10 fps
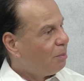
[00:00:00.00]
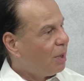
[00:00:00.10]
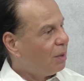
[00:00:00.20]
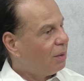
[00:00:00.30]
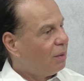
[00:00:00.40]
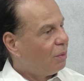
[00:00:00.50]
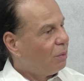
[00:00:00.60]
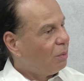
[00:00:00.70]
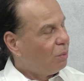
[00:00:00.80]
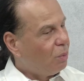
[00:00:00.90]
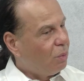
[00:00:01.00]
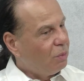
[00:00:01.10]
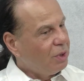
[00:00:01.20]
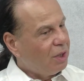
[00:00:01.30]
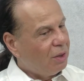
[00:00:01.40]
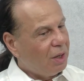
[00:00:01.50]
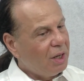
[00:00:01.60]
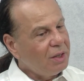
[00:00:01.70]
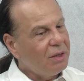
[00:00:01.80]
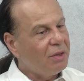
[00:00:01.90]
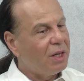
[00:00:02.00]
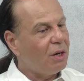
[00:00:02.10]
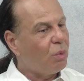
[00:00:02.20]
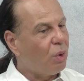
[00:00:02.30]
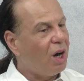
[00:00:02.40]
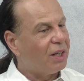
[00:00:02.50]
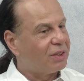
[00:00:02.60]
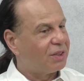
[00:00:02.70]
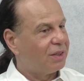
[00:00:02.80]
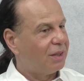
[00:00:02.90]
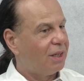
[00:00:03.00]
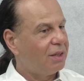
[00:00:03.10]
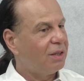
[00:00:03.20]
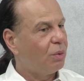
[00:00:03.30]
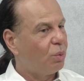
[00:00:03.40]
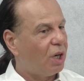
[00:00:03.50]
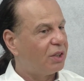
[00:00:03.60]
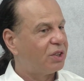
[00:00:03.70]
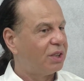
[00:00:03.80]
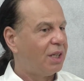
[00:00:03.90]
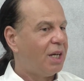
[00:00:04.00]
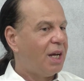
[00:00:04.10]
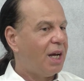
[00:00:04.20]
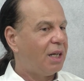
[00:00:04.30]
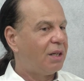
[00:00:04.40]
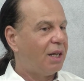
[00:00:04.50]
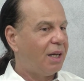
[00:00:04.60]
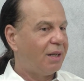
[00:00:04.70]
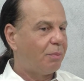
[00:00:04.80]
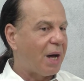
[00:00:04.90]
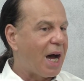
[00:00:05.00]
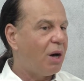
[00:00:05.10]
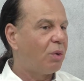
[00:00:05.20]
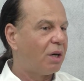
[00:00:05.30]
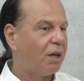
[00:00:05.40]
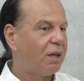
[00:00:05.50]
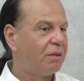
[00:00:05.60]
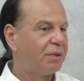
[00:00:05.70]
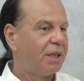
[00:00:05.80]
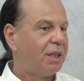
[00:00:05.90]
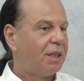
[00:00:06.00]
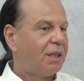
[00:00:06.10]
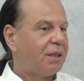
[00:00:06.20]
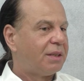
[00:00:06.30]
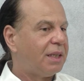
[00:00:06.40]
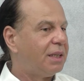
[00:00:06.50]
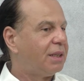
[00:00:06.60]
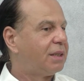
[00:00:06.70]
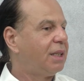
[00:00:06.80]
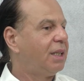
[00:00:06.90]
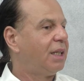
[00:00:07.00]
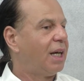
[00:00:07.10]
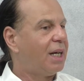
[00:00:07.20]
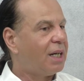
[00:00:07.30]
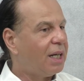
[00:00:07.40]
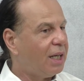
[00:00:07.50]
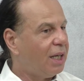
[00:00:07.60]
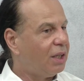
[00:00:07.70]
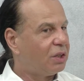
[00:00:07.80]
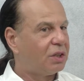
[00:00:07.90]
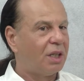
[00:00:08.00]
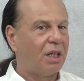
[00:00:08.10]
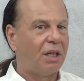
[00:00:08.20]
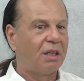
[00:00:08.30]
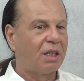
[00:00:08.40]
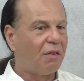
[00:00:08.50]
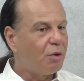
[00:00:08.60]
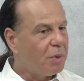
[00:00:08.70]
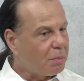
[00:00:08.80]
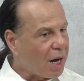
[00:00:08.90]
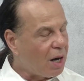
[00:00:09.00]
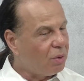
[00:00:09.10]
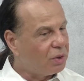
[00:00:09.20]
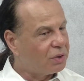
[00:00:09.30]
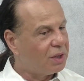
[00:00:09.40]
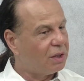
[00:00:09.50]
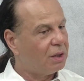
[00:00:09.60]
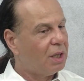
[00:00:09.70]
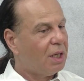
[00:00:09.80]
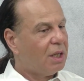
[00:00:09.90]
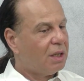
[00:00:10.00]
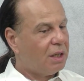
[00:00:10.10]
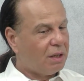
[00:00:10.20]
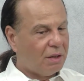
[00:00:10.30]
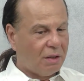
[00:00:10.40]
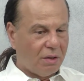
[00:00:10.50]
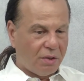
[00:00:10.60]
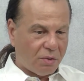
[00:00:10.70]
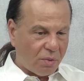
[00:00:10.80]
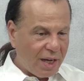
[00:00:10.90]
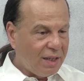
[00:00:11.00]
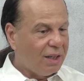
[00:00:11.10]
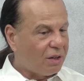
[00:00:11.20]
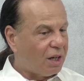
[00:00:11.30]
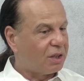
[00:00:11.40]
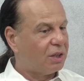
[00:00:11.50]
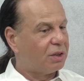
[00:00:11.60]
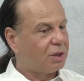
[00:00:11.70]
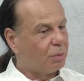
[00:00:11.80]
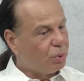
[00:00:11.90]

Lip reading: But, you know, under their watch, under the watch and power of CDC, NIH, government powers that are threatening doctors to